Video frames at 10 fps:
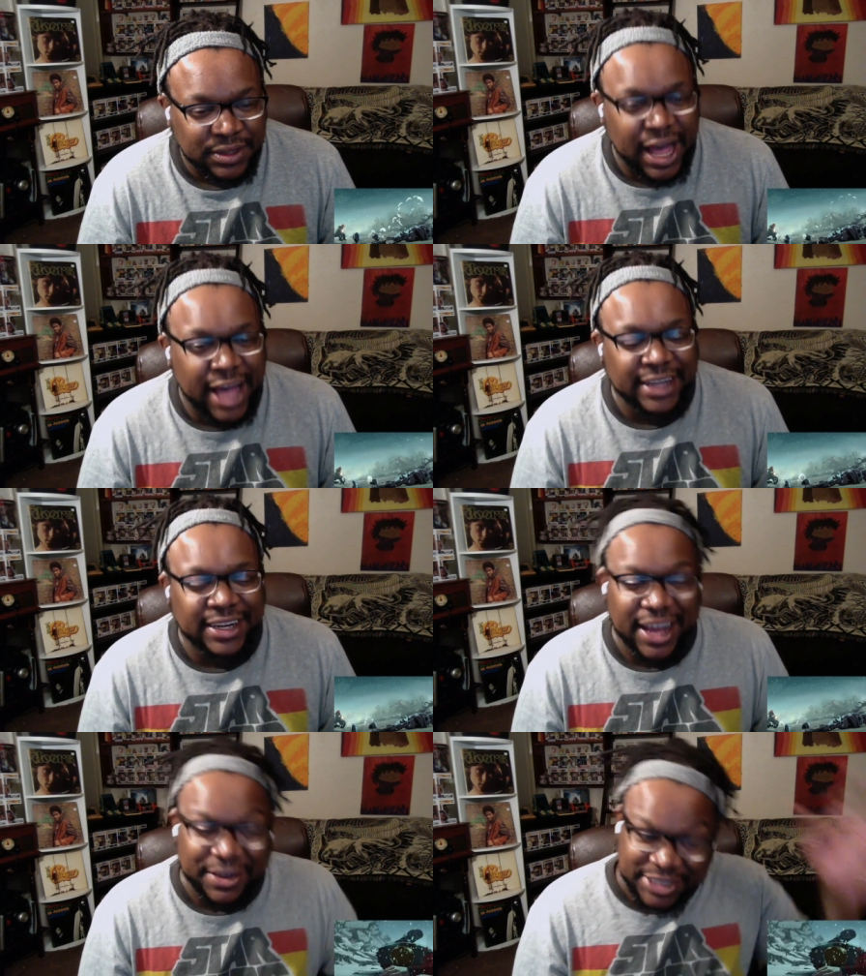ah,
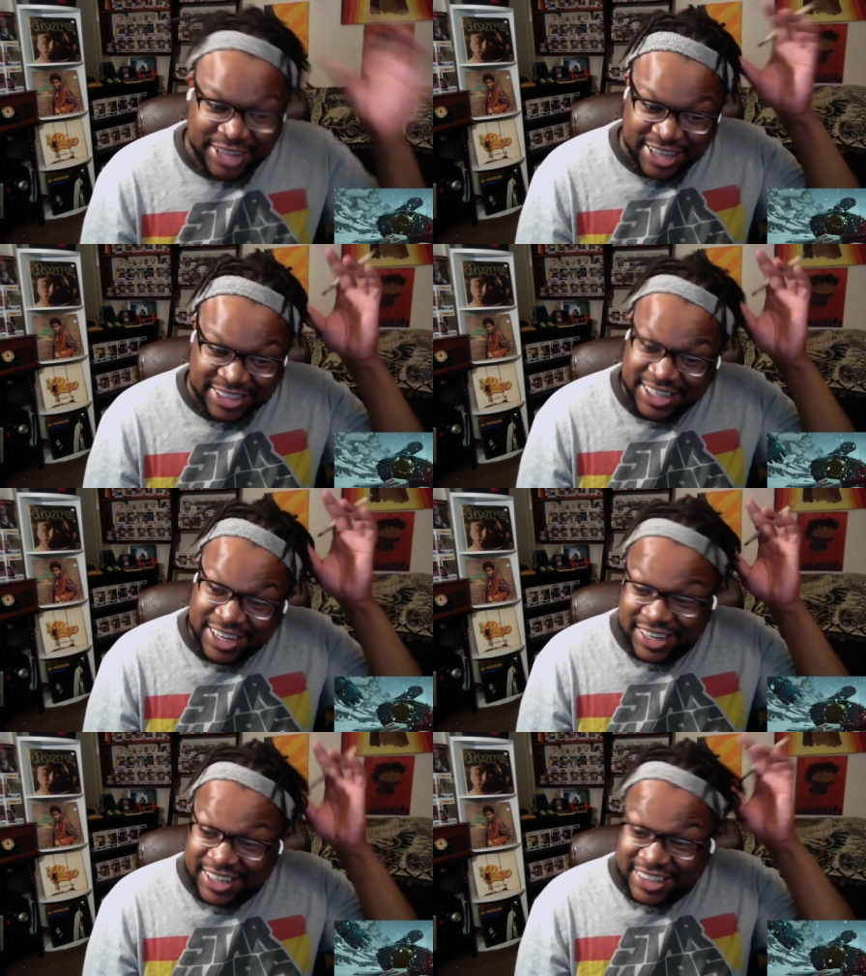that was nice.
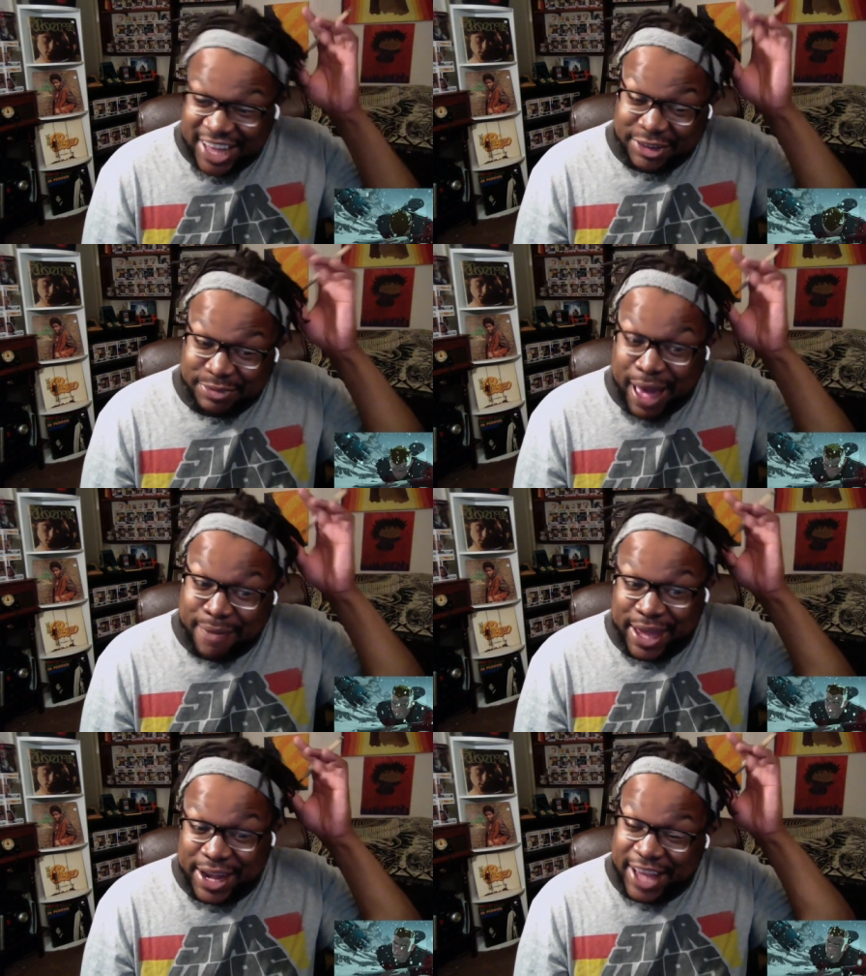That was
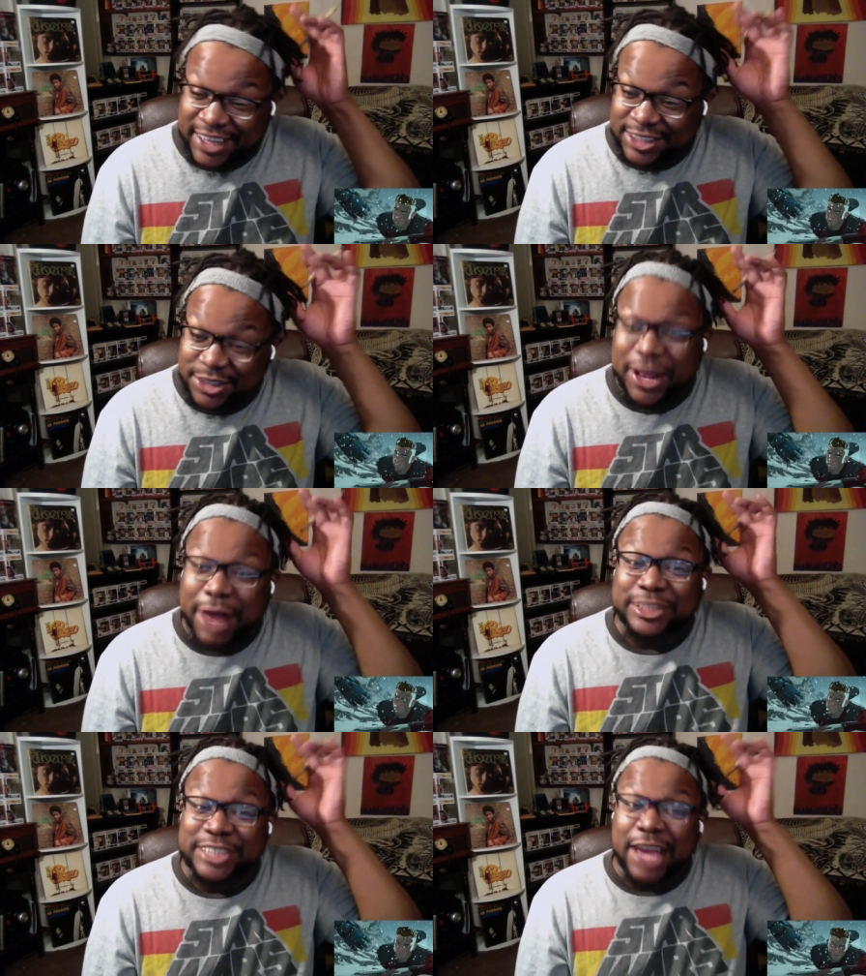Batman nice. No,
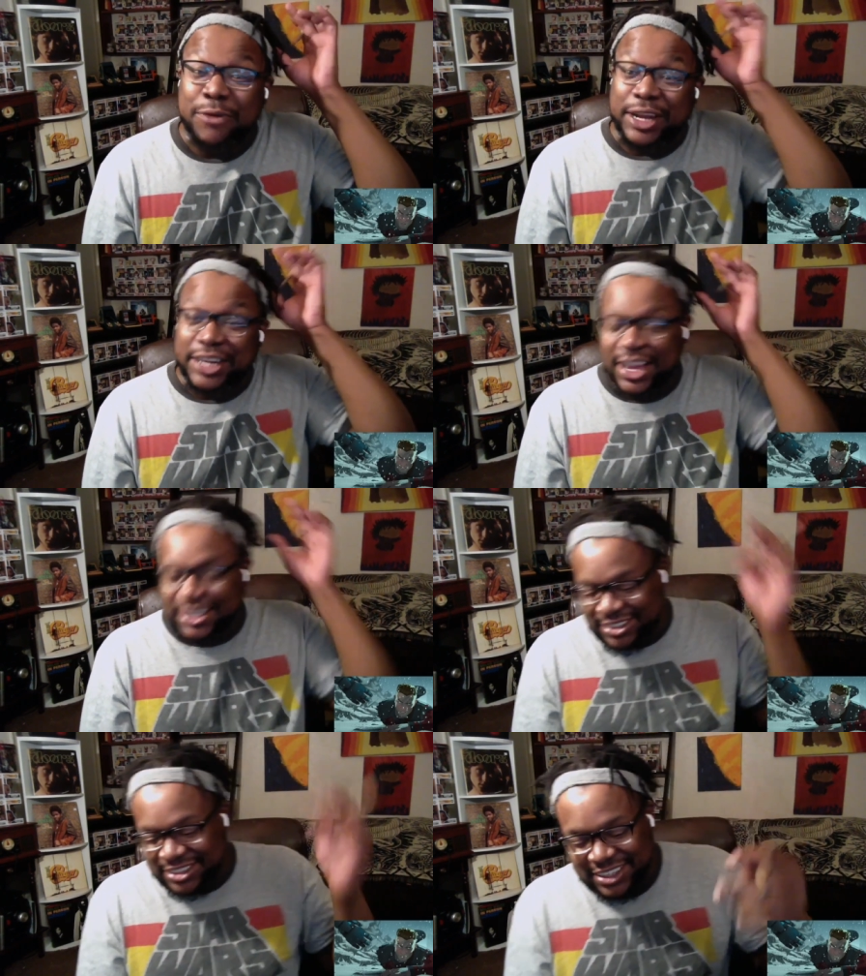that was Nightwing nice. Don't